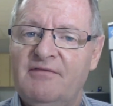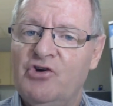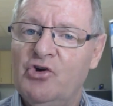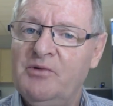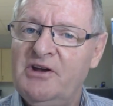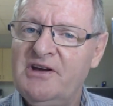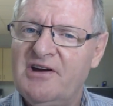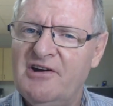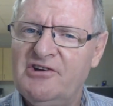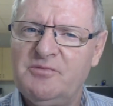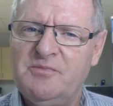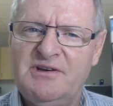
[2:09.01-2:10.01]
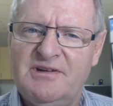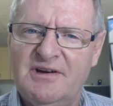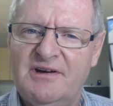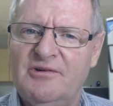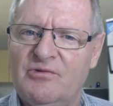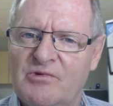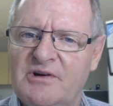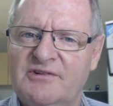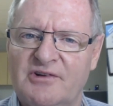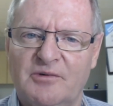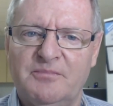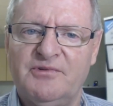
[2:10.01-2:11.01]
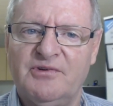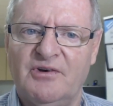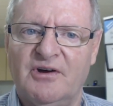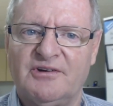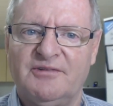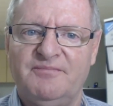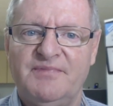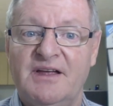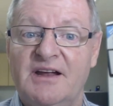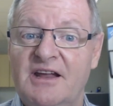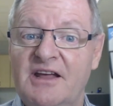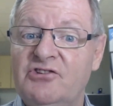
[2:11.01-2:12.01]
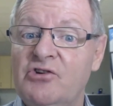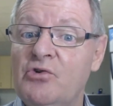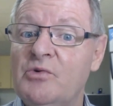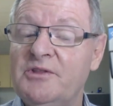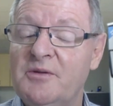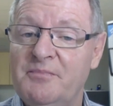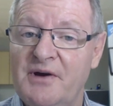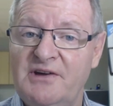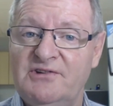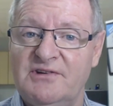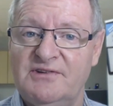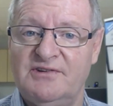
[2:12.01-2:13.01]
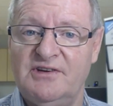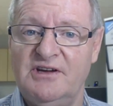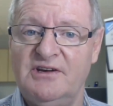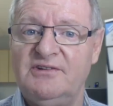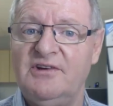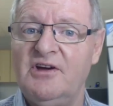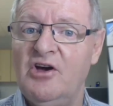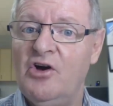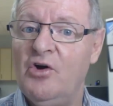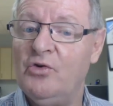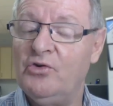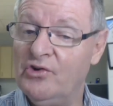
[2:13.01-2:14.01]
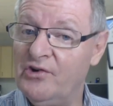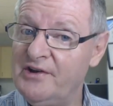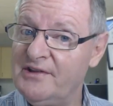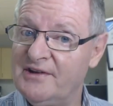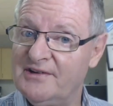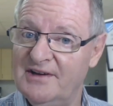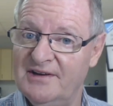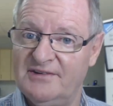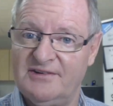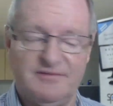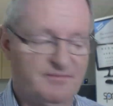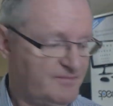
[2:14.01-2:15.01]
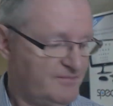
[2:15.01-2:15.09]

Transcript: Verbal encouragement here always helps a lot. Let's look what the patient sees during the test.